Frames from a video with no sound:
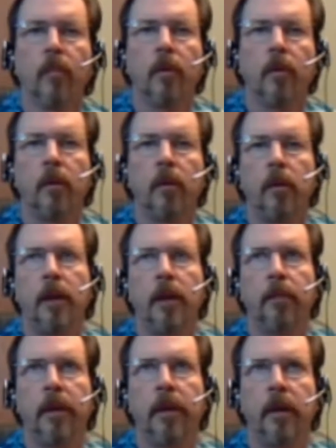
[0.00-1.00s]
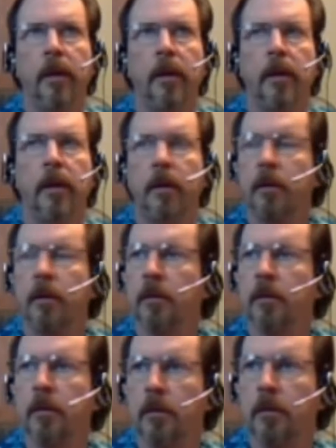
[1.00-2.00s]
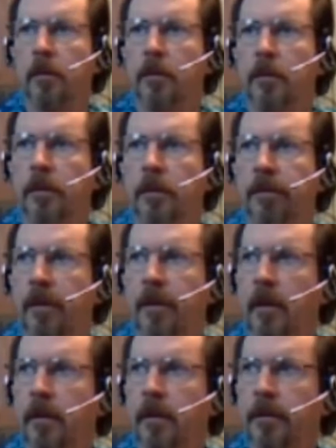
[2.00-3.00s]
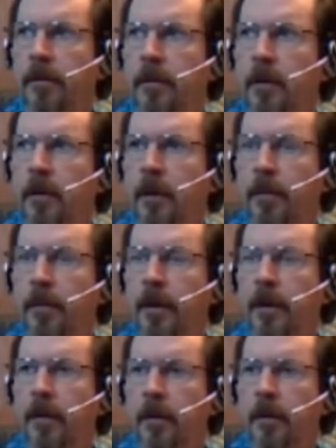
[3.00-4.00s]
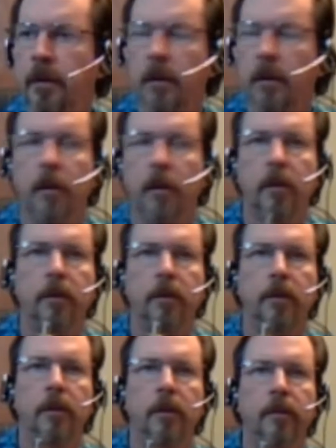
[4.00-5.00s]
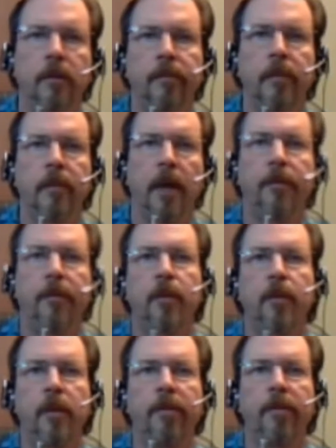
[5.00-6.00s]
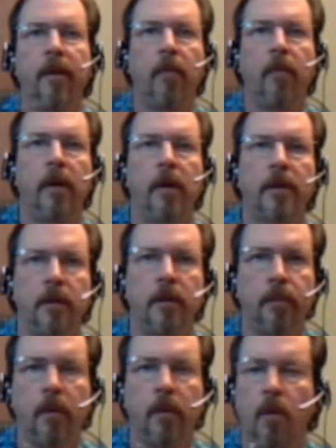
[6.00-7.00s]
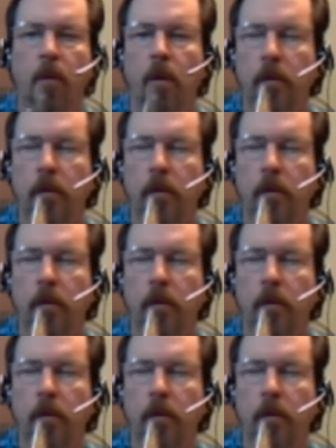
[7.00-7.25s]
Do that in my head. 25, so that'll be, screw it, half of 25 watts per coil.